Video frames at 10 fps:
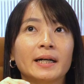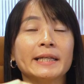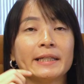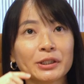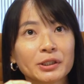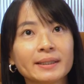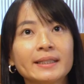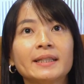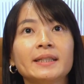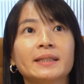
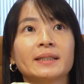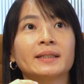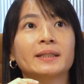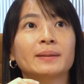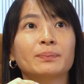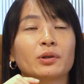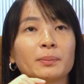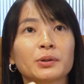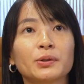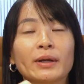Initially, the
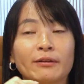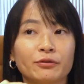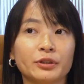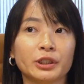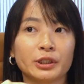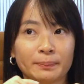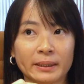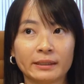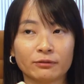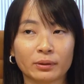promo code and free
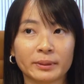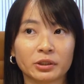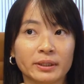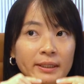shipping information